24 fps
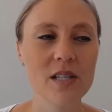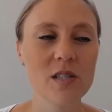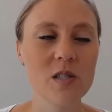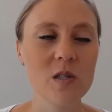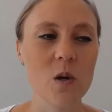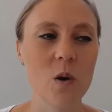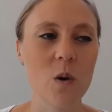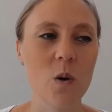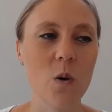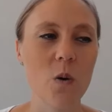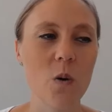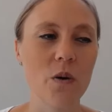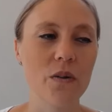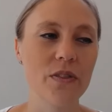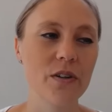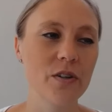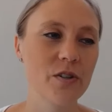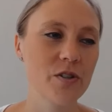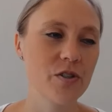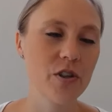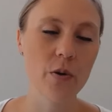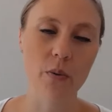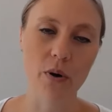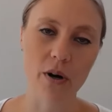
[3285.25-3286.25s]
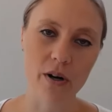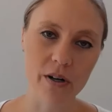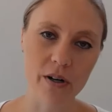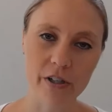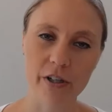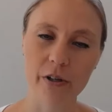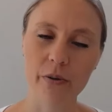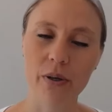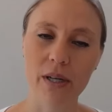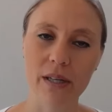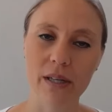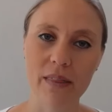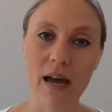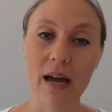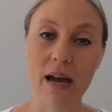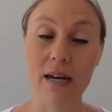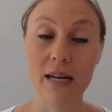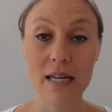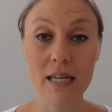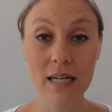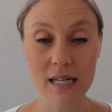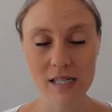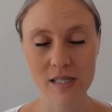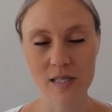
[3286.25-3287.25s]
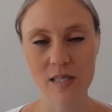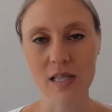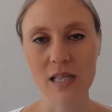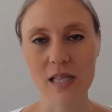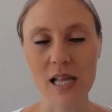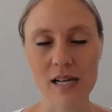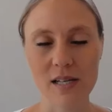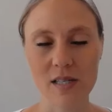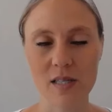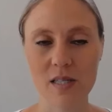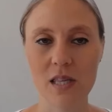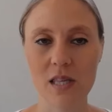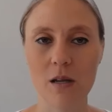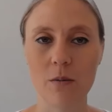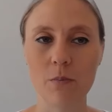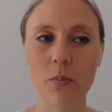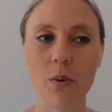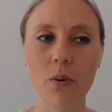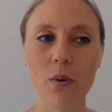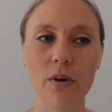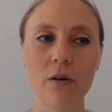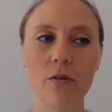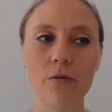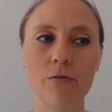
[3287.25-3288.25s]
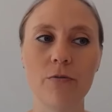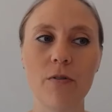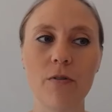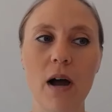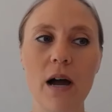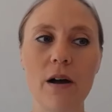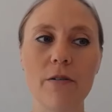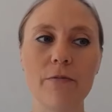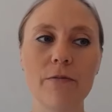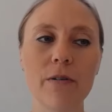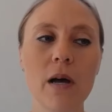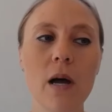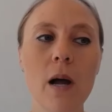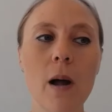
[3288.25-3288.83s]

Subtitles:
So there's no arguing that it is less than 0.05.